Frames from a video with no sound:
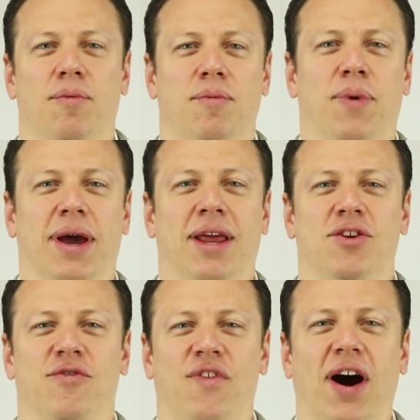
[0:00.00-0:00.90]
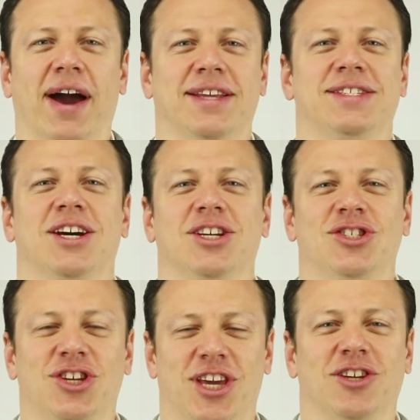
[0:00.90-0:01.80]
when you fight
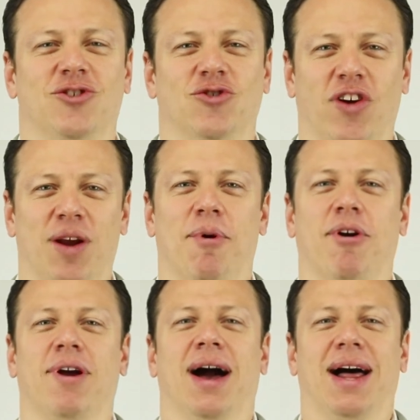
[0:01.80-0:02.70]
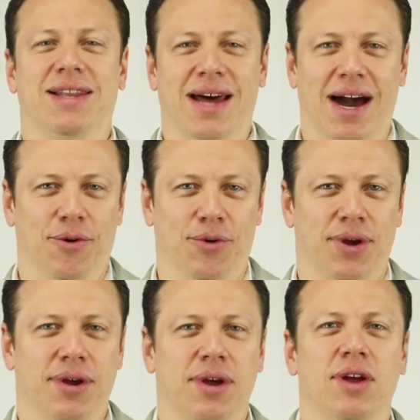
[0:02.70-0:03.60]
to get your trademark allowed.
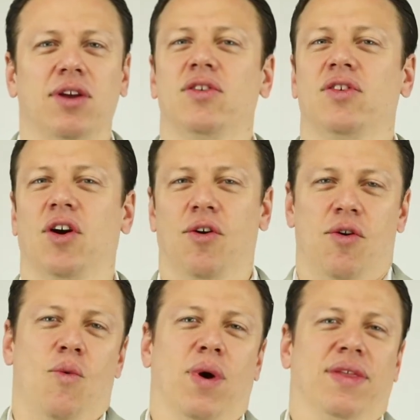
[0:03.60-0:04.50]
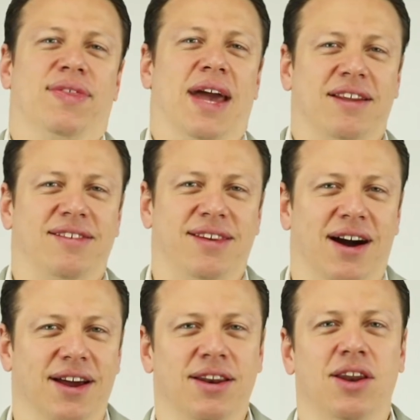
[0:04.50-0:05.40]
So when that's
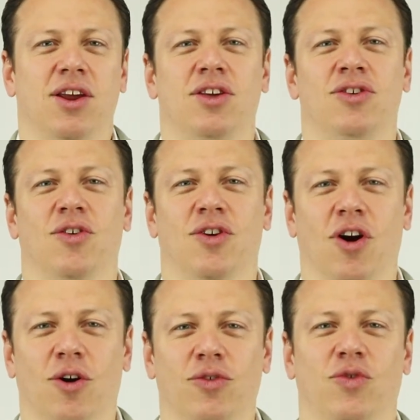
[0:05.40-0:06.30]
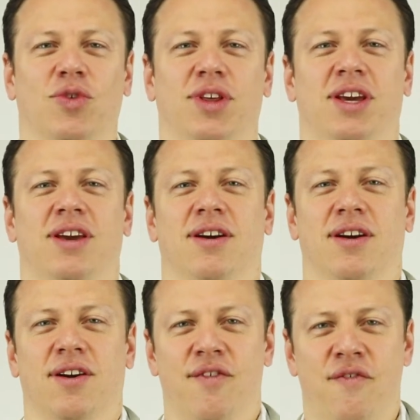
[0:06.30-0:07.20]
done, you go to the
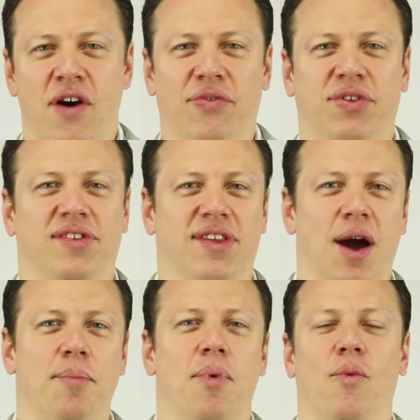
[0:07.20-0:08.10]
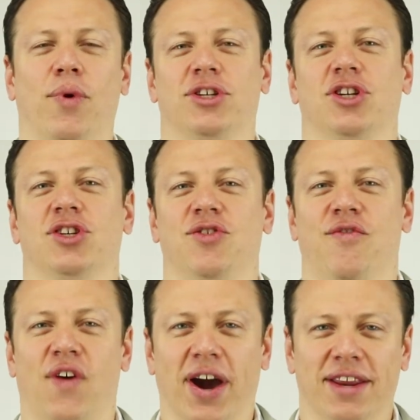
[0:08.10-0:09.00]
fifth step, which is to
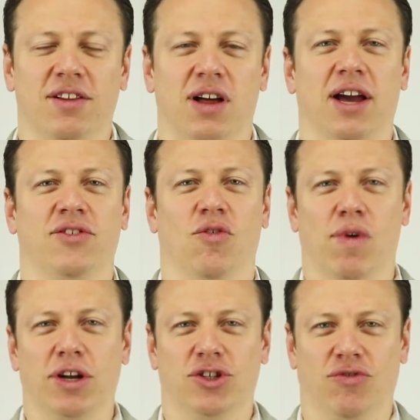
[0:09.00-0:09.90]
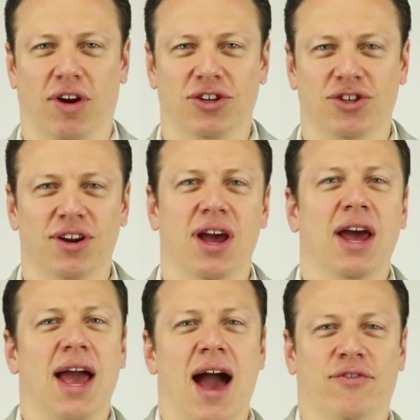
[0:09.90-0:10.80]
finalize your registration.
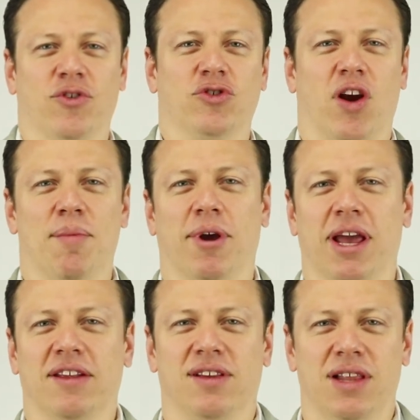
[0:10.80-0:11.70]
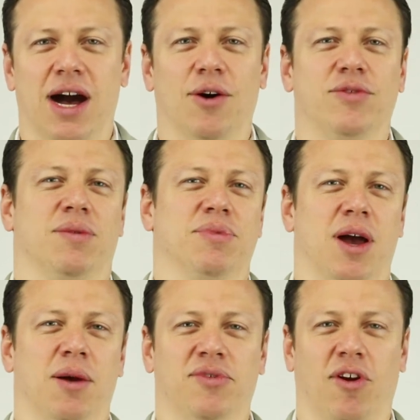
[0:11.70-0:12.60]
After your trademark gets allowed,
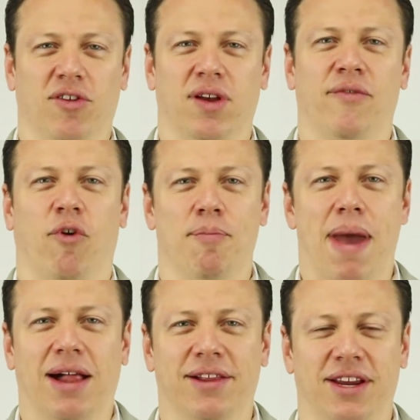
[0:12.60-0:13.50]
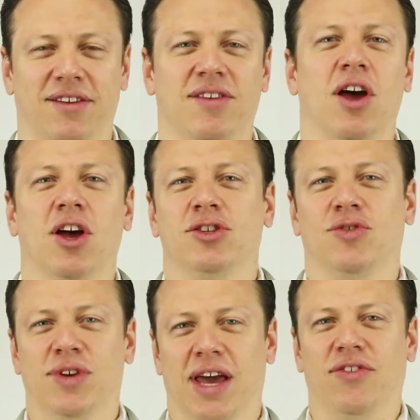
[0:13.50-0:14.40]
sometimes there are some formalities
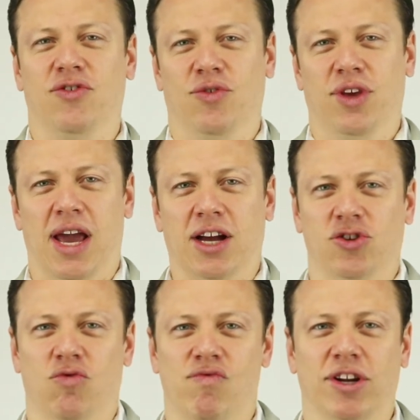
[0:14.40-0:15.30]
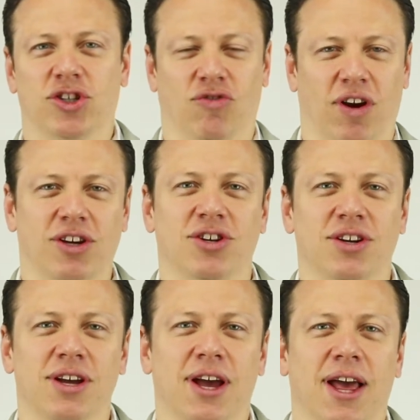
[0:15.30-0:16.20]
to get to the actual
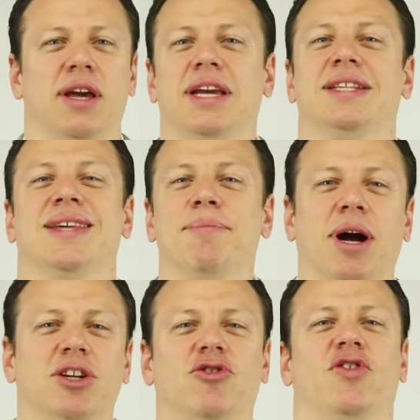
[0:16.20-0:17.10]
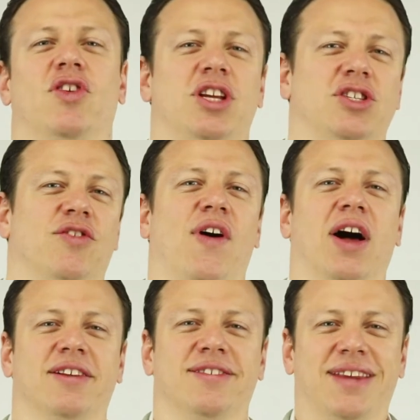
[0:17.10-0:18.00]
registration. In some countries, you need to
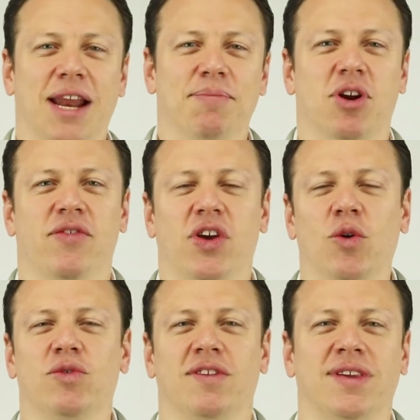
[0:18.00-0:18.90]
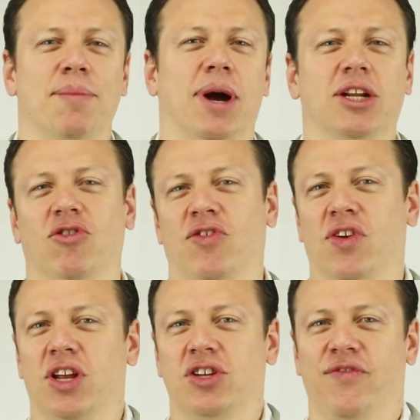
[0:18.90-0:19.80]
file a statement of use. In some countries,
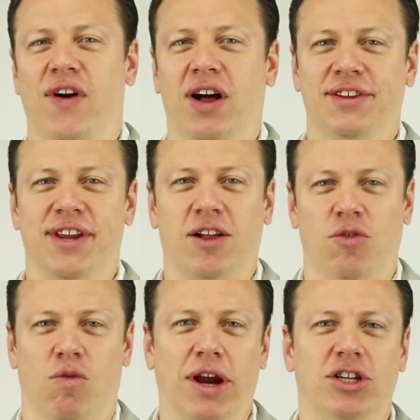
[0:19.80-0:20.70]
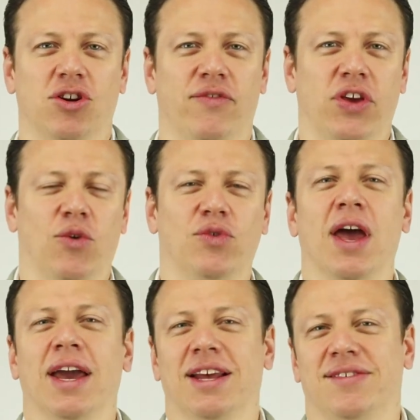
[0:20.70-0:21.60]
you need to file a declaration of use.
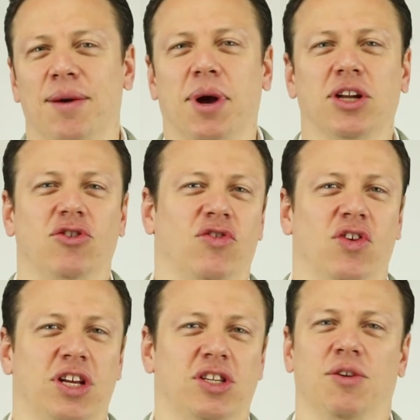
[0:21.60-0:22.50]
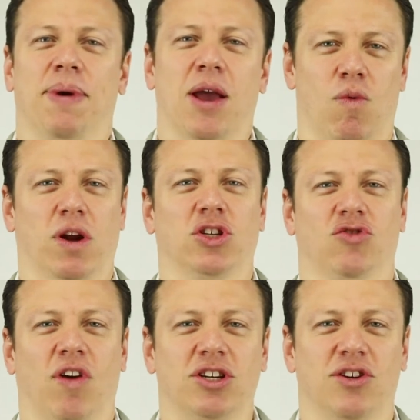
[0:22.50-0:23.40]
In some countries, you need to pay a
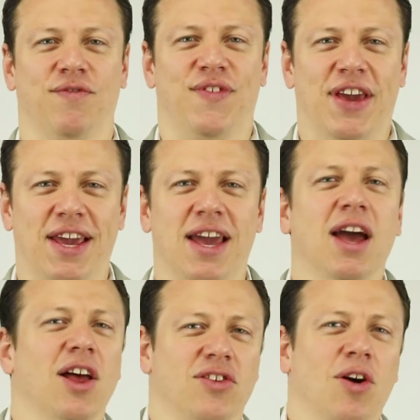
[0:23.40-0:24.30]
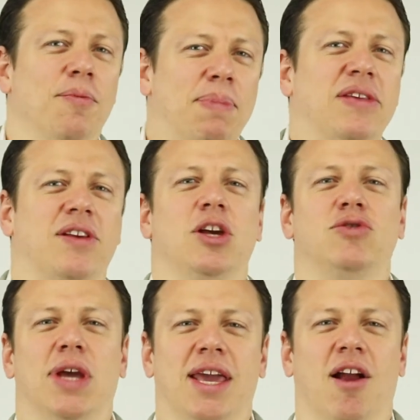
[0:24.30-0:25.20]
registration fee. So basically, you
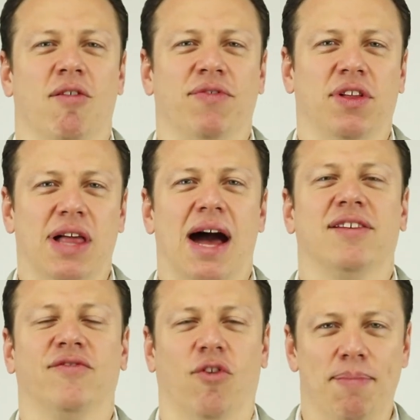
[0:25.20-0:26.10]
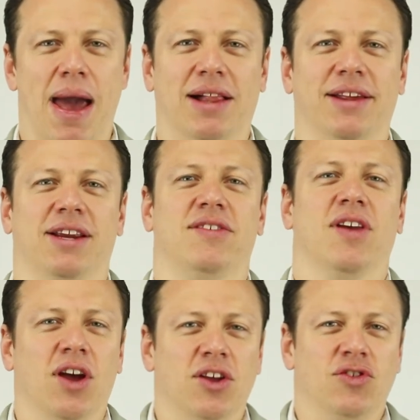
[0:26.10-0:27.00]
take care of the last formalities
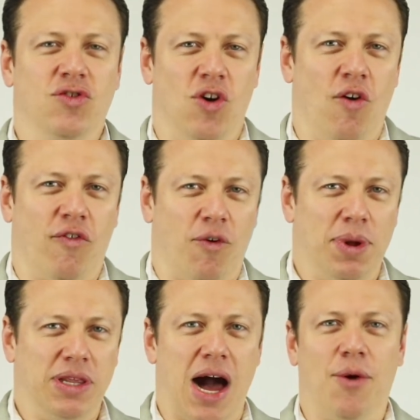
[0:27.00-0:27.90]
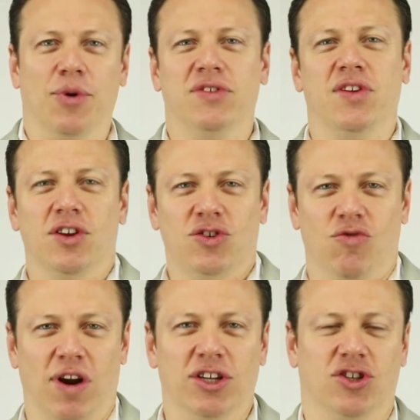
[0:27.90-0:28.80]
to go from allowance to
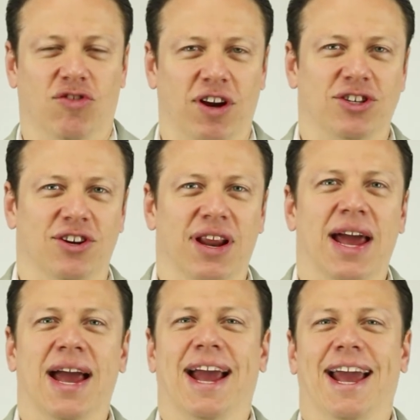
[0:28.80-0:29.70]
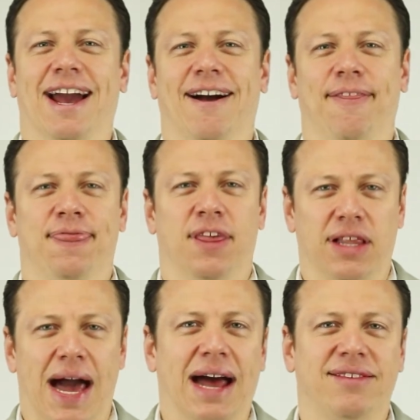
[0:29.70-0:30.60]
registration. And the
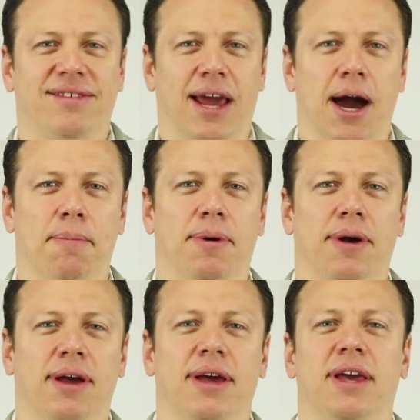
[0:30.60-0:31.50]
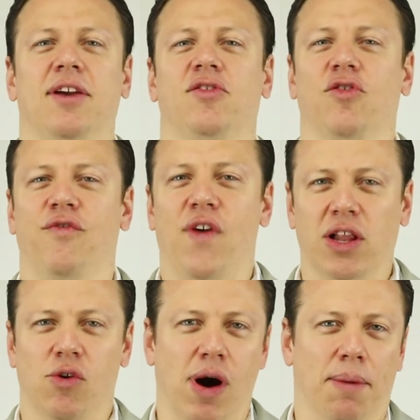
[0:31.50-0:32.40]
last step is to
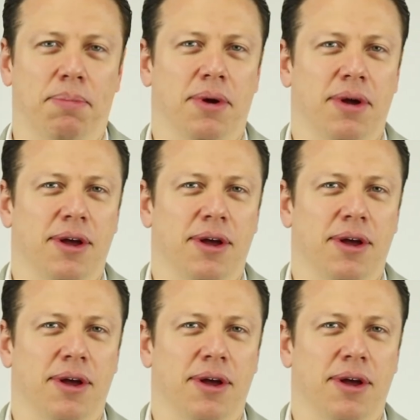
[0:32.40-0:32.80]
follow up.